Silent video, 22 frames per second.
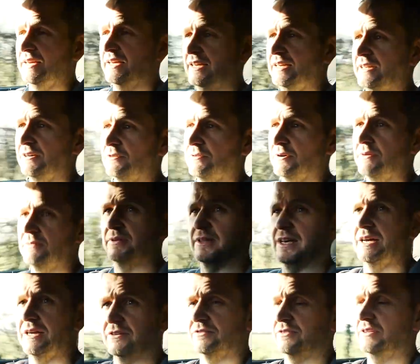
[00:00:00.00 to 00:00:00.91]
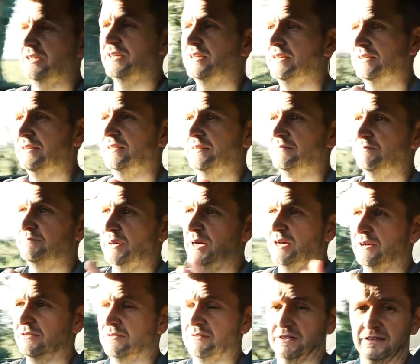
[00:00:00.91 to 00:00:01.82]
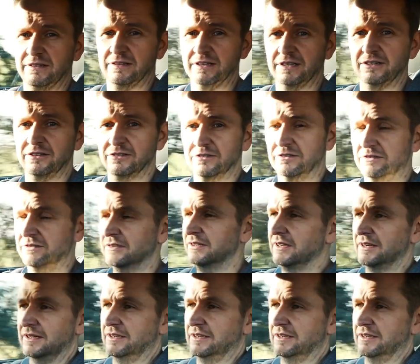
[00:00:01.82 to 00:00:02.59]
He agreed with us. He personally thinks